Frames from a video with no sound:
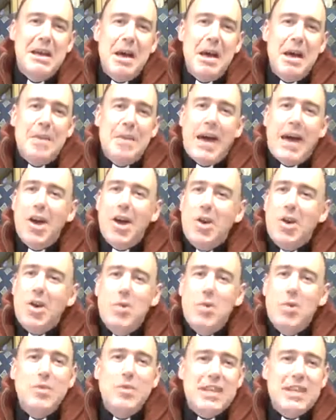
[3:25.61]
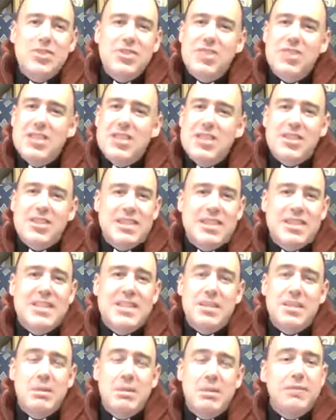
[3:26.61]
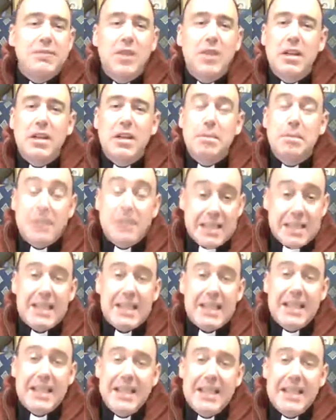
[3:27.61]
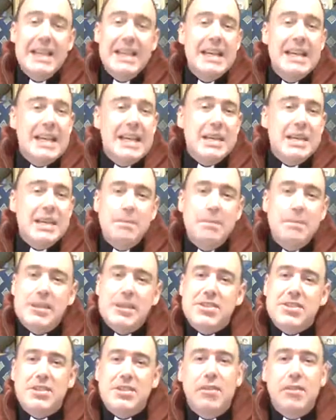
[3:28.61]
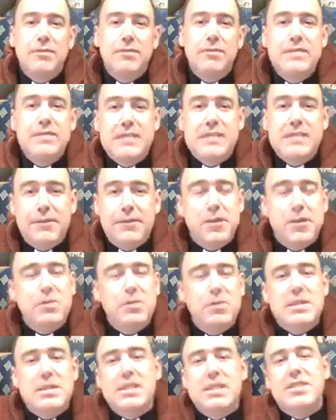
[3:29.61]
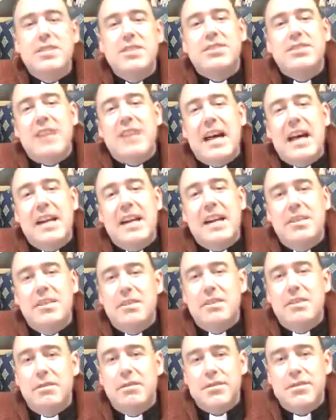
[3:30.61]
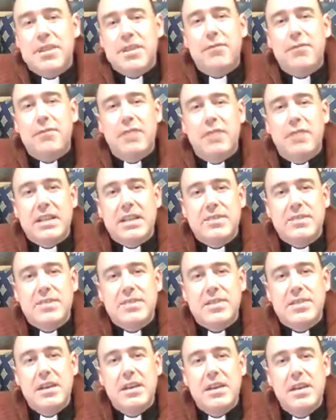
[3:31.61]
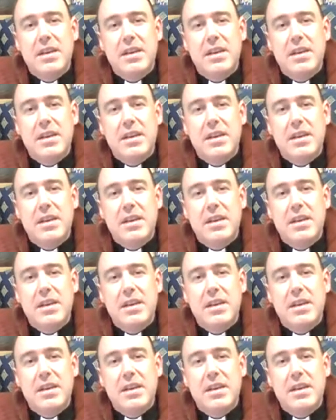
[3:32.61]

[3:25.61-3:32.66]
about who this Jesus is that we follow, particularly in the midst of difficulties and of sufferings.